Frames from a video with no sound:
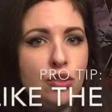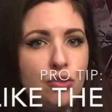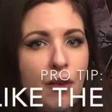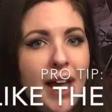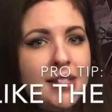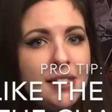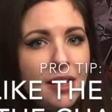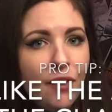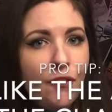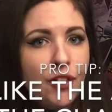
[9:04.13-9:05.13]
dress
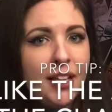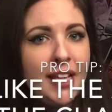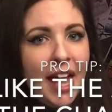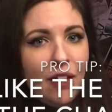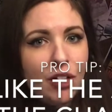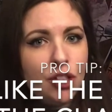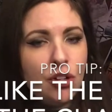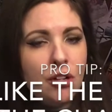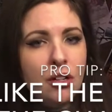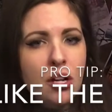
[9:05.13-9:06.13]
for the
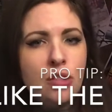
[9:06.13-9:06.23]
character,